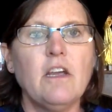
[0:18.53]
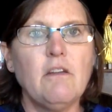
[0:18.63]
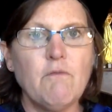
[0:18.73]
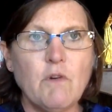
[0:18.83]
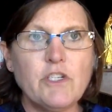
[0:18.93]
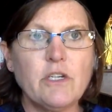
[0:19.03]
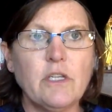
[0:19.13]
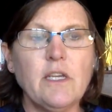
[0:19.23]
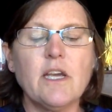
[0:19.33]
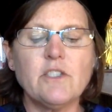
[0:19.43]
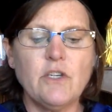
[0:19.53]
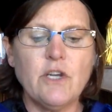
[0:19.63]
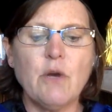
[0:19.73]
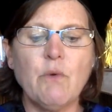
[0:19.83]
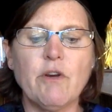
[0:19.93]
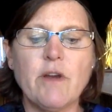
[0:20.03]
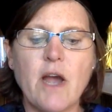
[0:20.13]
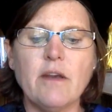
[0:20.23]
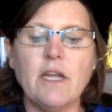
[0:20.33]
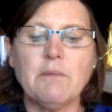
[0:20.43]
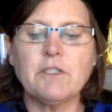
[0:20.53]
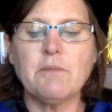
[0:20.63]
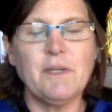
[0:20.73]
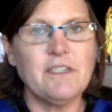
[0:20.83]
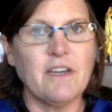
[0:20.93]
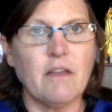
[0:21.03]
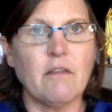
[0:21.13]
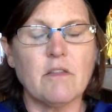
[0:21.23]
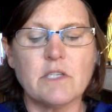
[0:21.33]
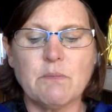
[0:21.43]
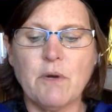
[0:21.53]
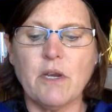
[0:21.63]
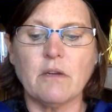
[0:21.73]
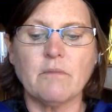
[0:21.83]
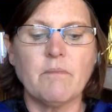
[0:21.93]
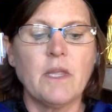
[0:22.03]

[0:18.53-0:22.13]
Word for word: Unfortunately, as you know, we are not able to be together this spring,